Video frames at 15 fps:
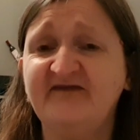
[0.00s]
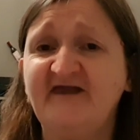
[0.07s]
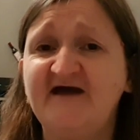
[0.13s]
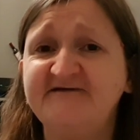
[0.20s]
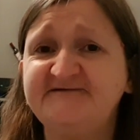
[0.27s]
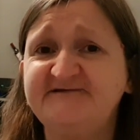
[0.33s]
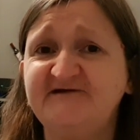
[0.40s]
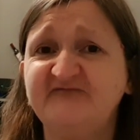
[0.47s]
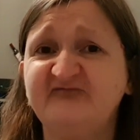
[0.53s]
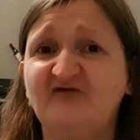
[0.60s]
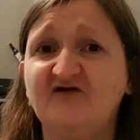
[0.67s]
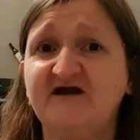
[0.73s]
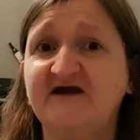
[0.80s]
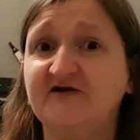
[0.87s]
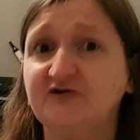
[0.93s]
in last year
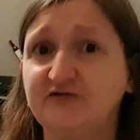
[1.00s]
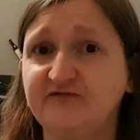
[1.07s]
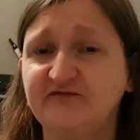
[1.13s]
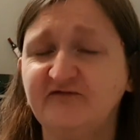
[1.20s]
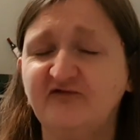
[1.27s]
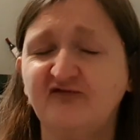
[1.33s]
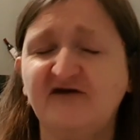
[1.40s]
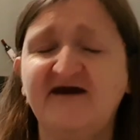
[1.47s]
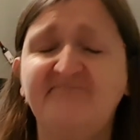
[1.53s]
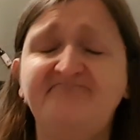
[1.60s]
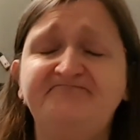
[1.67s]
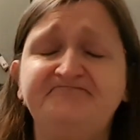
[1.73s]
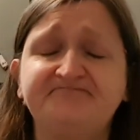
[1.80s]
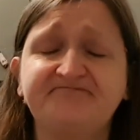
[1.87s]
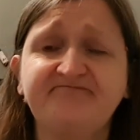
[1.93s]
for it and couldn't do it.
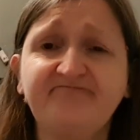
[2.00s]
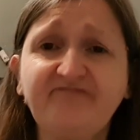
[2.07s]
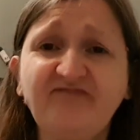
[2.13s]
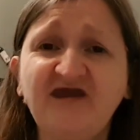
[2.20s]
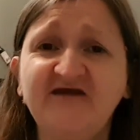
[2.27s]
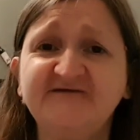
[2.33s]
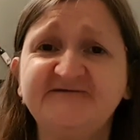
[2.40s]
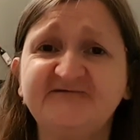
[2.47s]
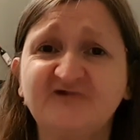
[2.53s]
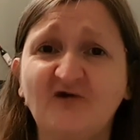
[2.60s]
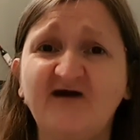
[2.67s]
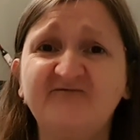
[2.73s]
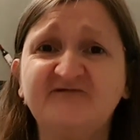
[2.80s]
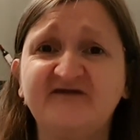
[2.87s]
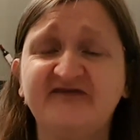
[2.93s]
And she's
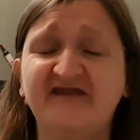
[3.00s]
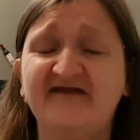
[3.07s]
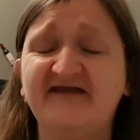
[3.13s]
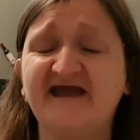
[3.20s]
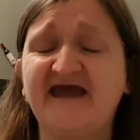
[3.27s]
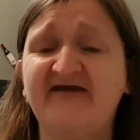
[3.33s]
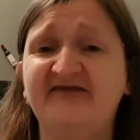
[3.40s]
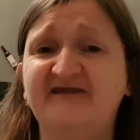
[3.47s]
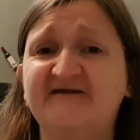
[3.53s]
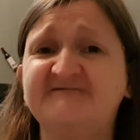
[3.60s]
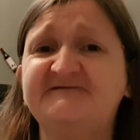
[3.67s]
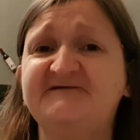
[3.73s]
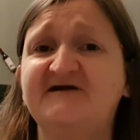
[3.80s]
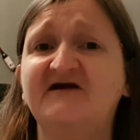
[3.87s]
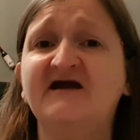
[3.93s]
got everything in again
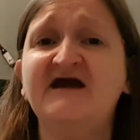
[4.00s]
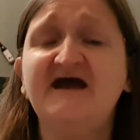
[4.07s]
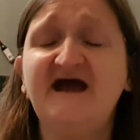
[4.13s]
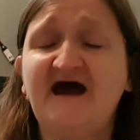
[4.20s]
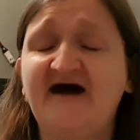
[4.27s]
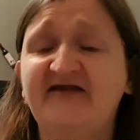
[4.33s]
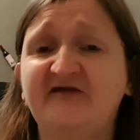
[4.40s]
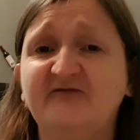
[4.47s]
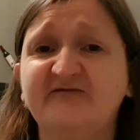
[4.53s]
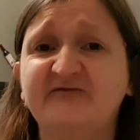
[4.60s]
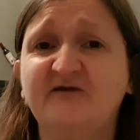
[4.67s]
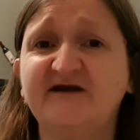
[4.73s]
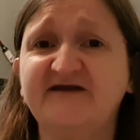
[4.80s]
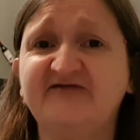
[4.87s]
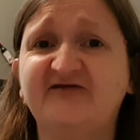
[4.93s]
this year, and I was
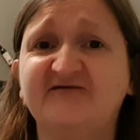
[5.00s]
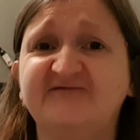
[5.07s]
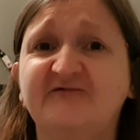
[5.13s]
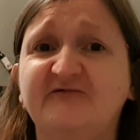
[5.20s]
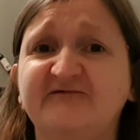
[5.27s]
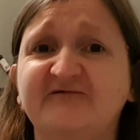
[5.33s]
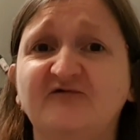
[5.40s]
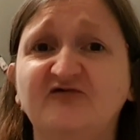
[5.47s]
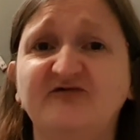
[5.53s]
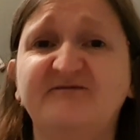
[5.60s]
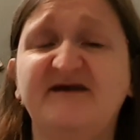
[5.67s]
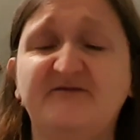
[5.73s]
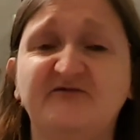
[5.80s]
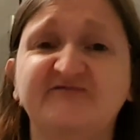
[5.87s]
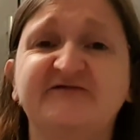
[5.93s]
worried that she wasn't going to
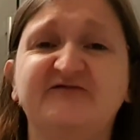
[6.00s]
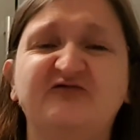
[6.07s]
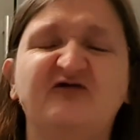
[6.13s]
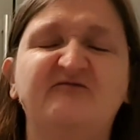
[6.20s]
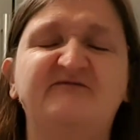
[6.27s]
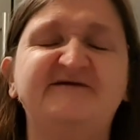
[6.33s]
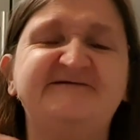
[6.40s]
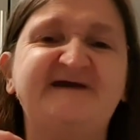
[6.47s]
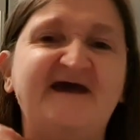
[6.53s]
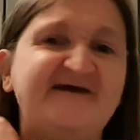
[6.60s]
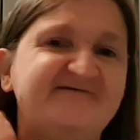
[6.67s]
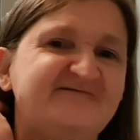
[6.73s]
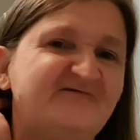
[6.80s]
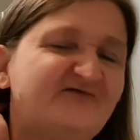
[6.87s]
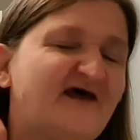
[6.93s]
be able to do it, but she
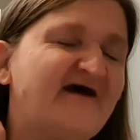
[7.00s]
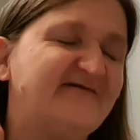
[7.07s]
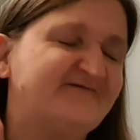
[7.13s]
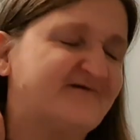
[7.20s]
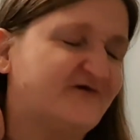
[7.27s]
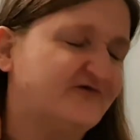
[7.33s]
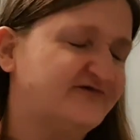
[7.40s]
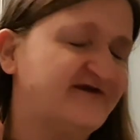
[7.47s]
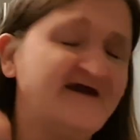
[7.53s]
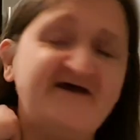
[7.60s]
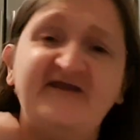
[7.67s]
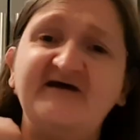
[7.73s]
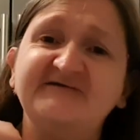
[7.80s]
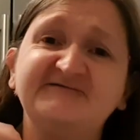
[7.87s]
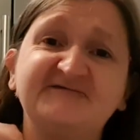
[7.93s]
is, so that's good.
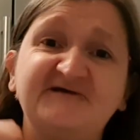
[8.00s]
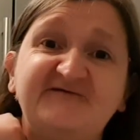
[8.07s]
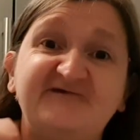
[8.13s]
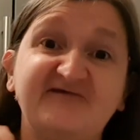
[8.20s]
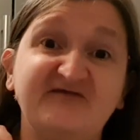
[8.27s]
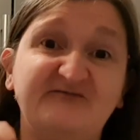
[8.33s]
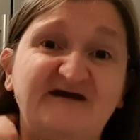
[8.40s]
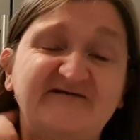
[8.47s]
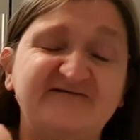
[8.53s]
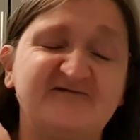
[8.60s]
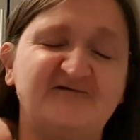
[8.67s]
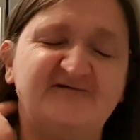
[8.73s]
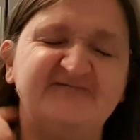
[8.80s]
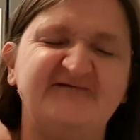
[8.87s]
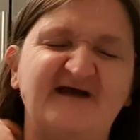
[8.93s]
That's Tracy the Mad
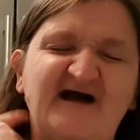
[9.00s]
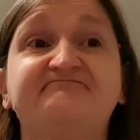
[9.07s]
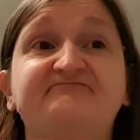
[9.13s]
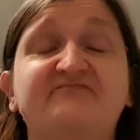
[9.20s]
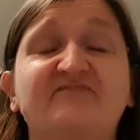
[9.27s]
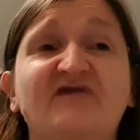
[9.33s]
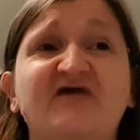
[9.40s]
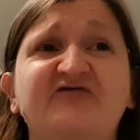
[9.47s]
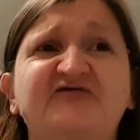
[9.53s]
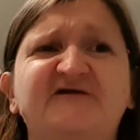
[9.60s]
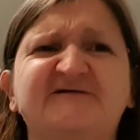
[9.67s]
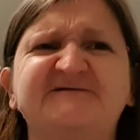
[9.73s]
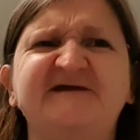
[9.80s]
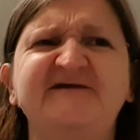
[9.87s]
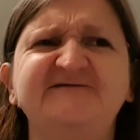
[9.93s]
Scots Lass. They're
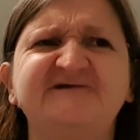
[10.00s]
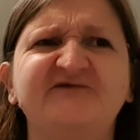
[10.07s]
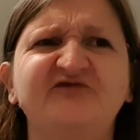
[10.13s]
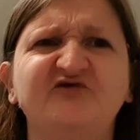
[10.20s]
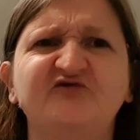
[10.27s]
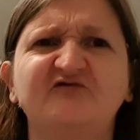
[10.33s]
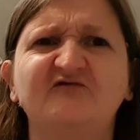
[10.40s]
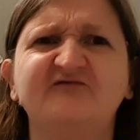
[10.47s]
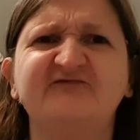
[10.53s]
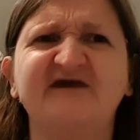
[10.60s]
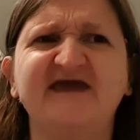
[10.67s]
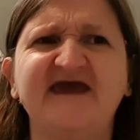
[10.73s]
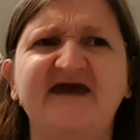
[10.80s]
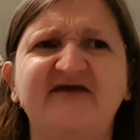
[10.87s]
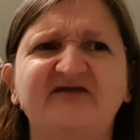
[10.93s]
changing the rules
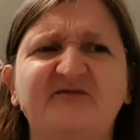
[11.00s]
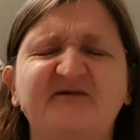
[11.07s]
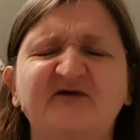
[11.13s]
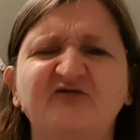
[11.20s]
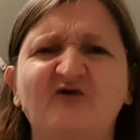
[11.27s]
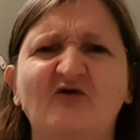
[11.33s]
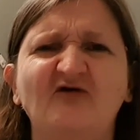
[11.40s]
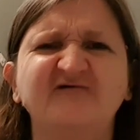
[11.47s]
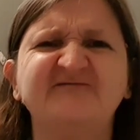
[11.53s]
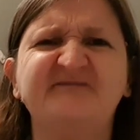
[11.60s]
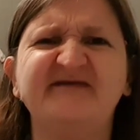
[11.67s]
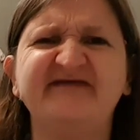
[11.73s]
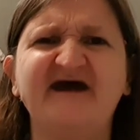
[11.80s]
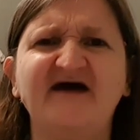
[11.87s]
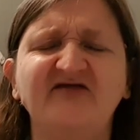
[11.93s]
again about
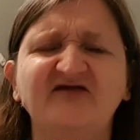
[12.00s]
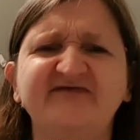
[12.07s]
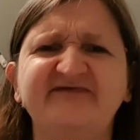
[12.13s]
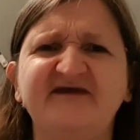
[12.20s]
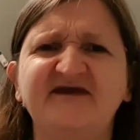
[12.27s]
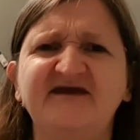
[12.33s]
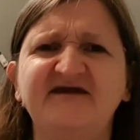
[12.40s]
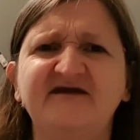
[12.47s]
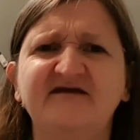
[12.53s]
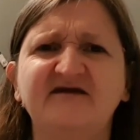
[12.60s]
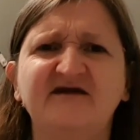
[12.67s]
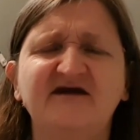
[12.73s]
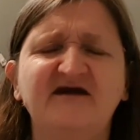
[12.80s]
hospitality